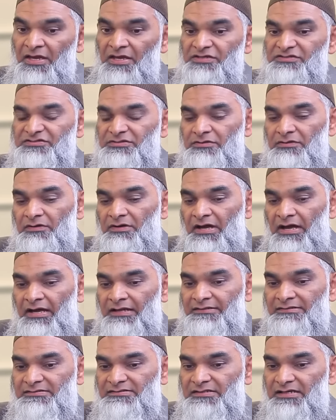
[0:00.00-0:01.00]
So,
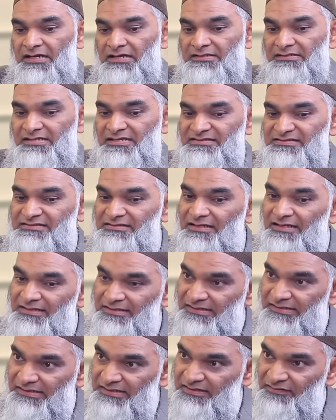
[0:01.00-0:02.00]
and this
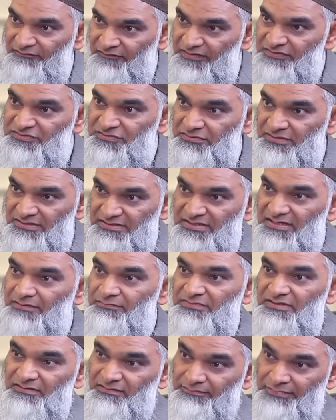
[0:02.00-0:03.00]
lady eventually
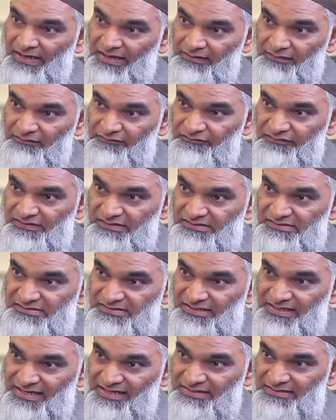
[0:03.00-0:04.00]
came to the battlefield
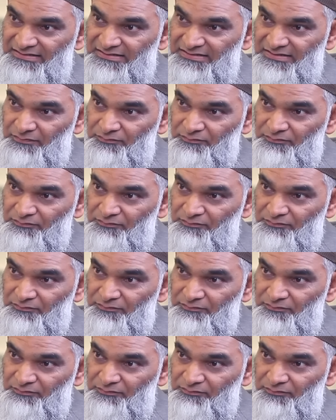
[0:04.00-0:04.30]
and